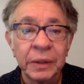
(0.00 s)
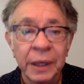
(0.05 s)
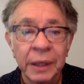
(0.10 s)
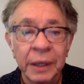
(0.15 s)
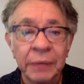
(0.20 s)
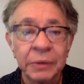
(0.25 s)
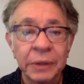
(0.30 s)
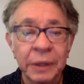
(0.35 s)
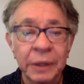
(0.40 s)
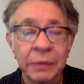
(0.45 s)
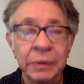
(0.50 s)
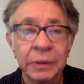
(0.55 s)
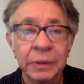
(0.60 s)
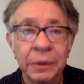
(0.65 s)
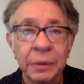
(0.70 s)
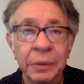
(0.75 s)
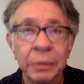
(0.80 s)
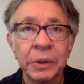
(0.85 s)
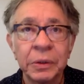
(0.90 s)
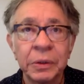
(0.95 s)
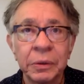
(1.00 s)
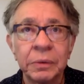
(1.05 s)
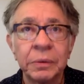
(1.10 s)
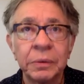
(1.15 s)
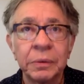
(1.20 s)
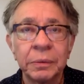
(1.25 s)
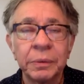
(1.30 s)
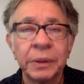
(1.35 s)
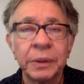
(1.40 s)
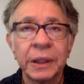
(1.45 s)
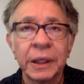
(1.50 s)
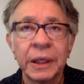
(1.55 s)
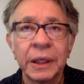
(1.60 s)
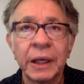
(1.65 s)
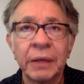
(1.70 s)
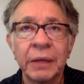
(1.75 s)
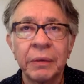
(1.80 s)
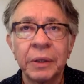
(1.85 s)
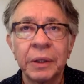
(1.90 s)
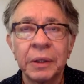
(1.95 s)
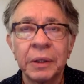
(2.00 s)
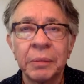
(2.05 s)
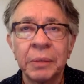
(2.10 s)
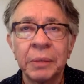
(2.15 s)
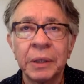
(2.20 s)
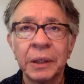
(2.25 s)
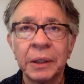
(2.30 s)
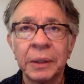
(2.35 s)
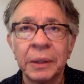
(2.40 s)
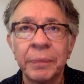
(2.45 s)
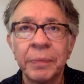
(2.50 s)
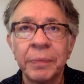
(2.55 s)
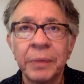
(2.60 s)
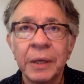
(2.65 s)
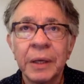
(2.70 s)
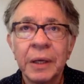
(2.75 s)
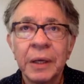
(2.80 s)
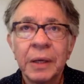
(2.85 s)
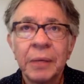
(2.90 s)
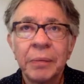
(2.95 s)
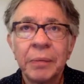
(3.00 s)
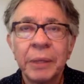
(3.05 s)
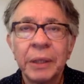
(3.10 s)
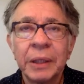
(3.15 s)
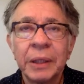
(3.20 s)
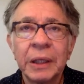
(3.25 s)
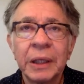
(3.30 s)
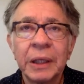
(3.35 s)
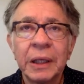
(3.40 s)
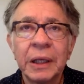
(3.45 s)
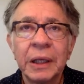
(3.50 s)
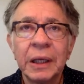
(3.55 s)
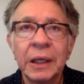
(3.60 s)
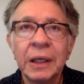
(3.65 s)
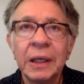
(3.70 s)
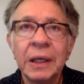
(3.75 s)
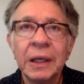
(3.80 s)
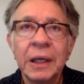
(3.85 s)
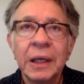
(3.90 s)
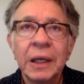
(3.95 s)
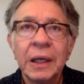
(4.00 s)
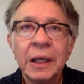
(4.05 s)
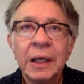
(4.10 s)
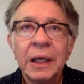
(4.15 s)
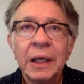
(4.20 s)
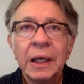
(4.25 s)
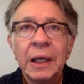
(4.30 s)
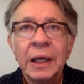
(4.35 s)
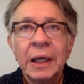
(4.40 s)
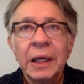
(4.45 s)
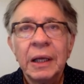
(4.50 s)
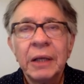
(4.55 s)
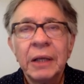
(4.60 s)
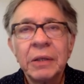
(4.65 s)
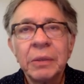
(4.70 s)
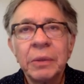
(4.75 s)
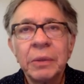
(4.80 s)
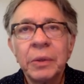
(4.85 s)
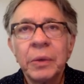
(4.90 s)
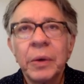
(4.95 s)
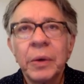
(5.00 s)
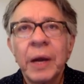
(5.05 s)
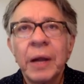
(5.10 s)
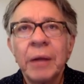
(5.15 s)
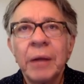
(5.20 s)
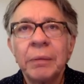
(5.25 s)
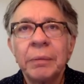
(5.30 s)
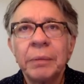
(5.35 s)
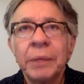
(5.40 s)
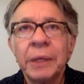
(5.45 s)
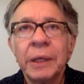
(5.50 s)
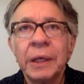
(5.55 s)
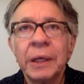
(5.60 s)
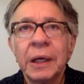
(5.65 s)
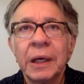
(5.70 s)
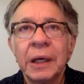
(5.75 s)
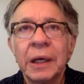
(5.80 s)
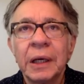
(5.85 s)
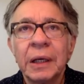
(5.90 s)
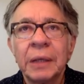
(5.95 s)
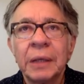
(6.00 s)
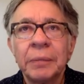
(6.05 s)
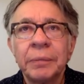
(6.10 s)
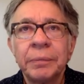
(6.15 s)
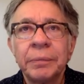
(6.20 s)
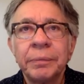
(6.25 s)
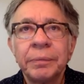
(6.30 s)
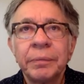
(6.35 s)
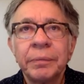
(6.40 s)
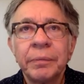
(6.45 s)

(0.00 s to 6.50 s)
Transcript: I was I was hoping to reconnect with him, um, but he he's the one who helped me um,